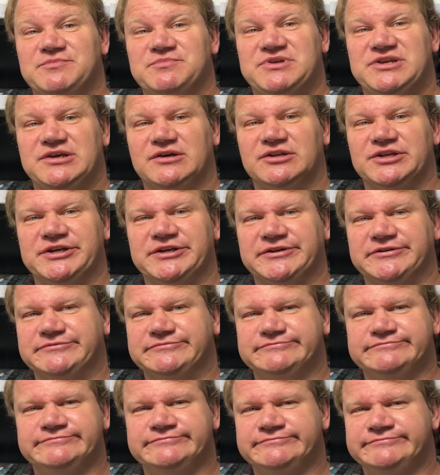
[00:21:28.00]
up
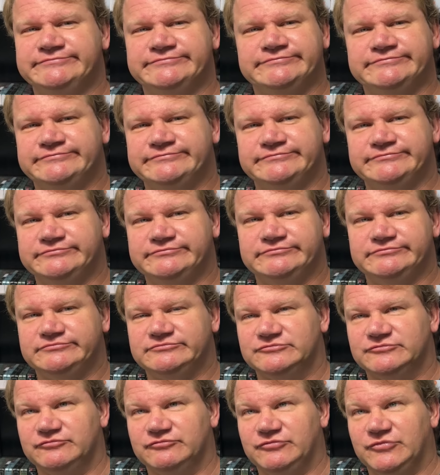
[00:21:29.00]
killing
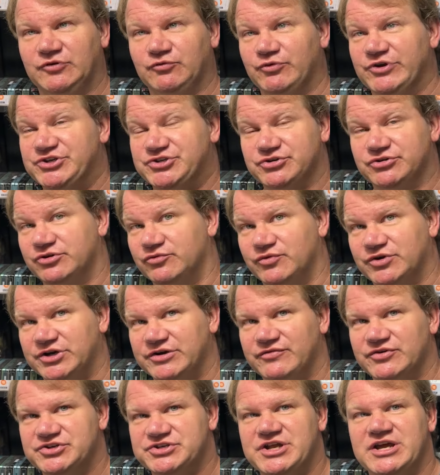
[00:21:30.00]
Richard or
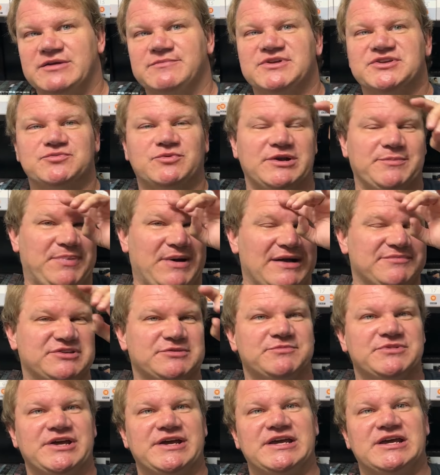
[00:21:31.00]
whatever his name is, when it pops
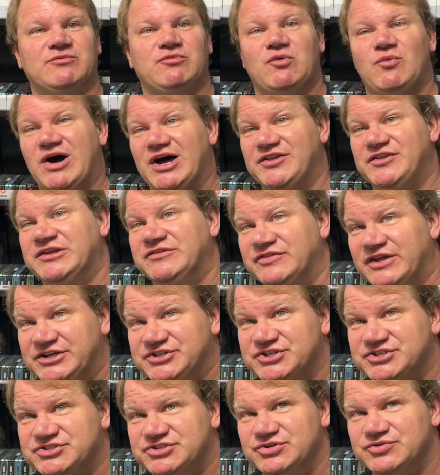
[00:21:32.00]
him in the head, well, why didn't they
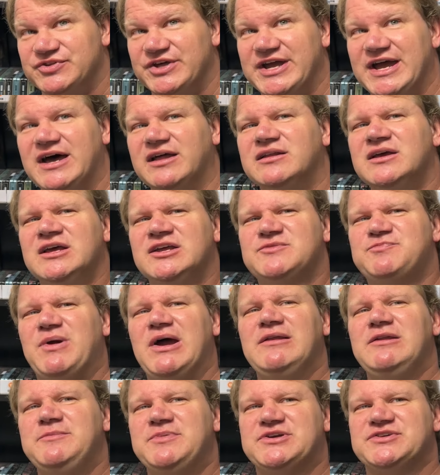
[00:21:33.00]
just do that? It's
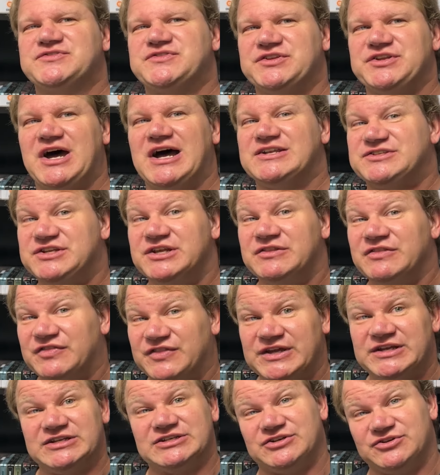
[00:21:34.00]
probably because the dots didn't
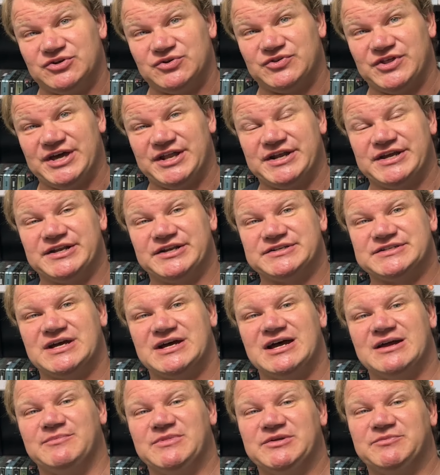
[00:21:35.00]
think to do that ahead of
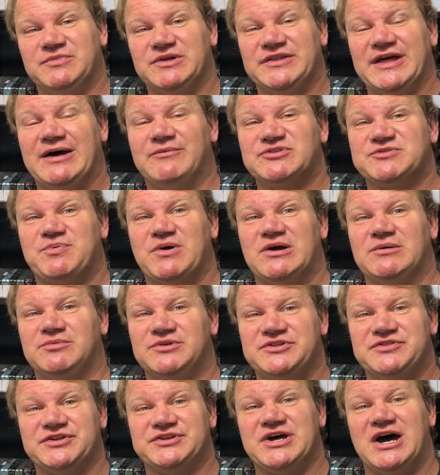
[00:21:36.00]
time. That was
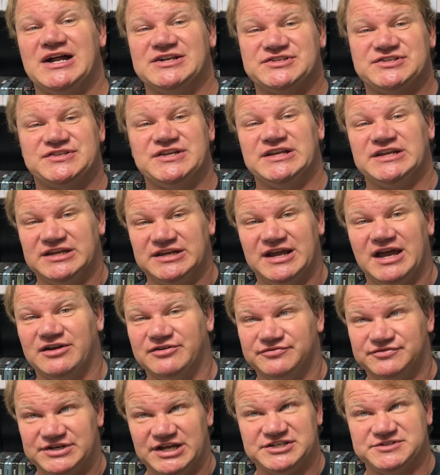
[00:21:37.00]
probably the dots thinking
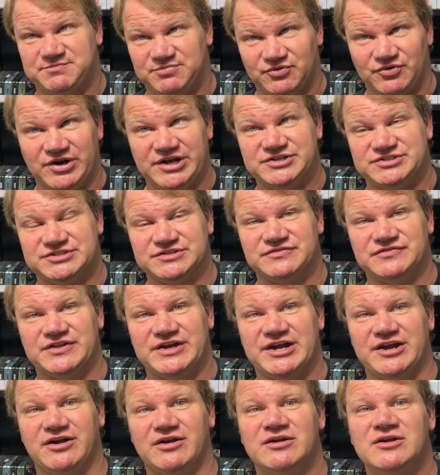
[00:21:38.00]
out of desperation
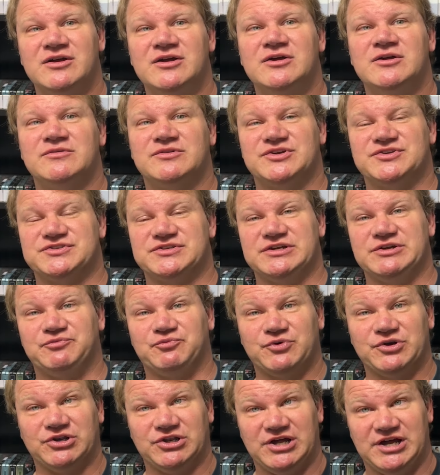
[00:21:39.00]
there, because
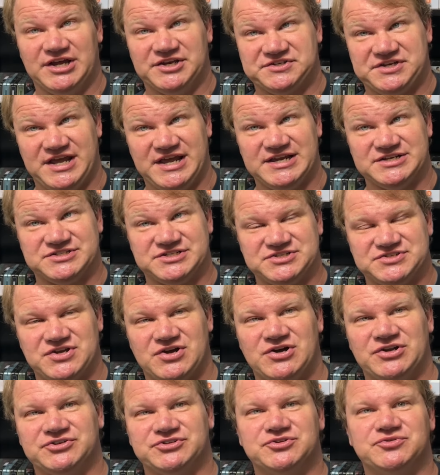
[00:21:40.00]
it realized, hey, she's
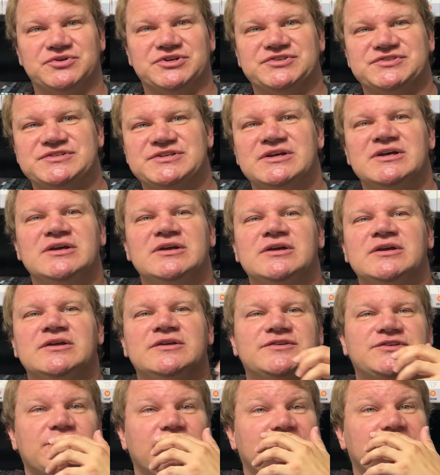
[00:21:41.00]
on to us.
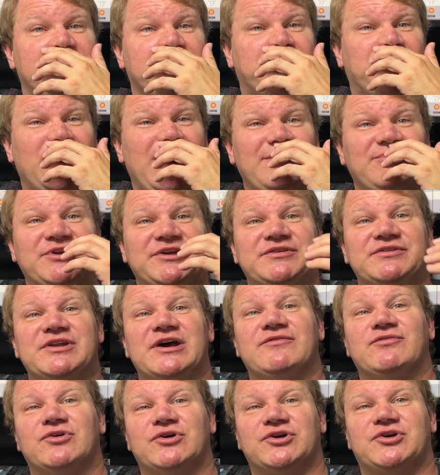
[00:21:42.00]
So it probably
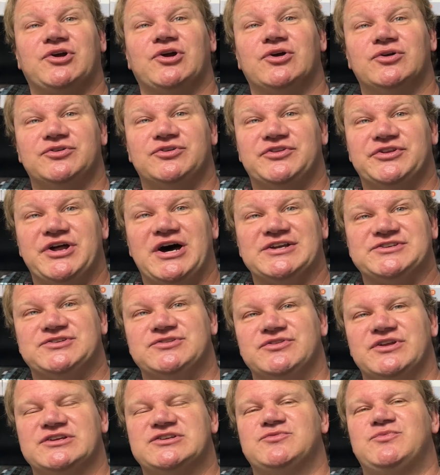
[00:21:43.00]
never occurred to the dots
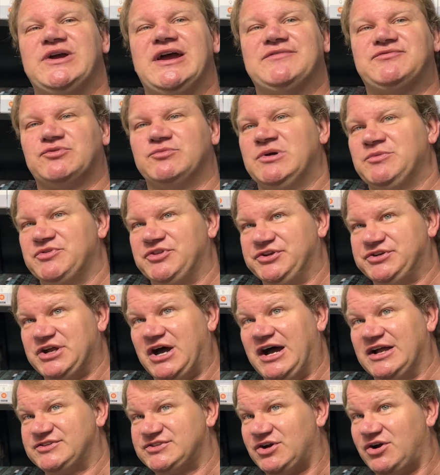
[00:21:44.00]
to do that, because we have to remember the
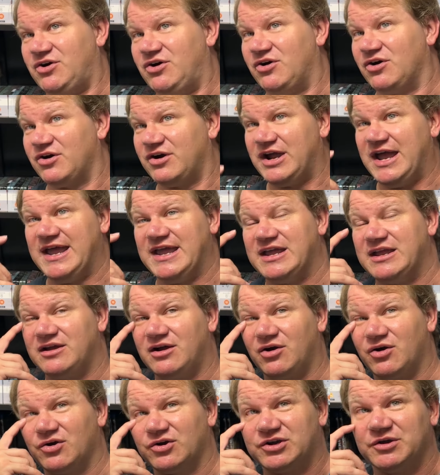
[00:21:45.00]
dots
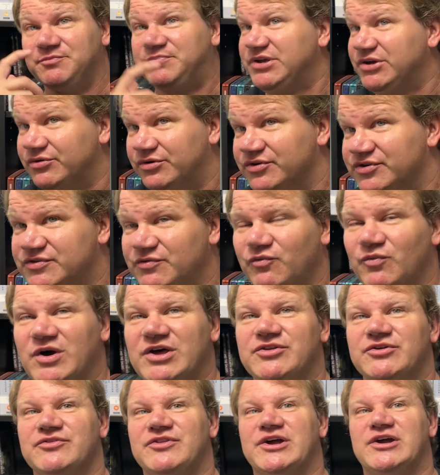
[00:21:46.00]
are computers,
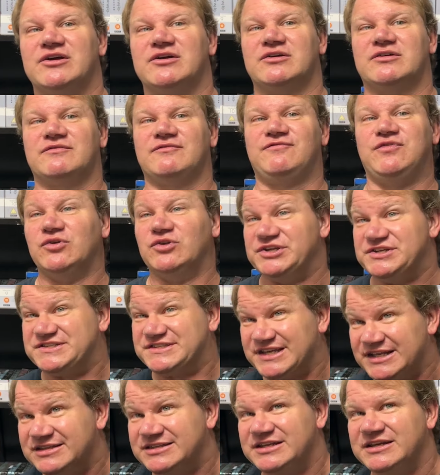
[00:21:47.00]
whether they're fully
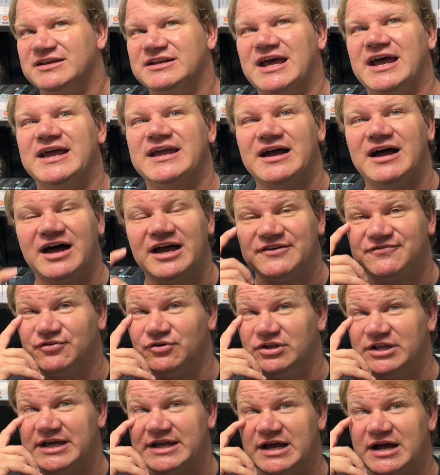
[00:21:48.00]
sentient AI,
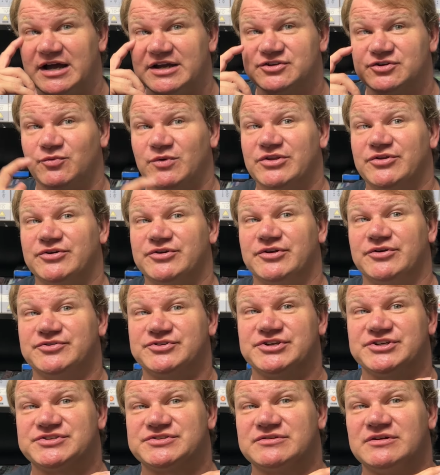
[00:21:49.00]
full AIs, or whether they're
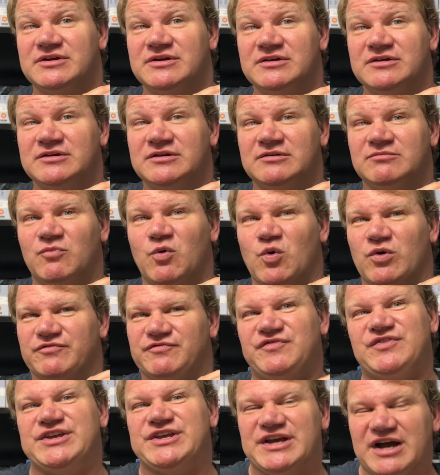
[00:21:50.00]
just more
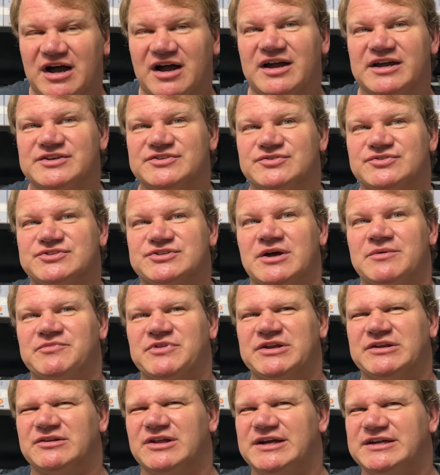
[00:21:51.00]
VIs or
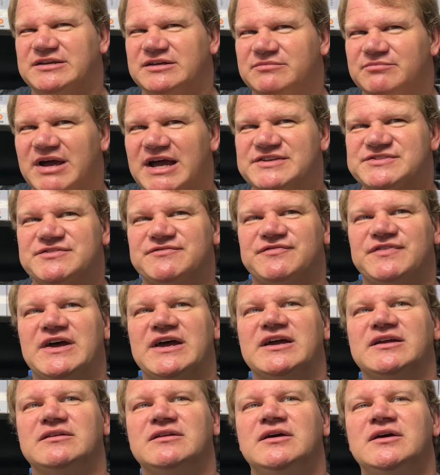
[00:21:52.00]
something like in Mass
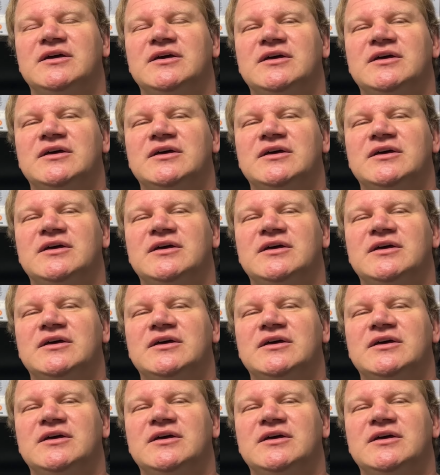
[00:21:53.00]
Effect.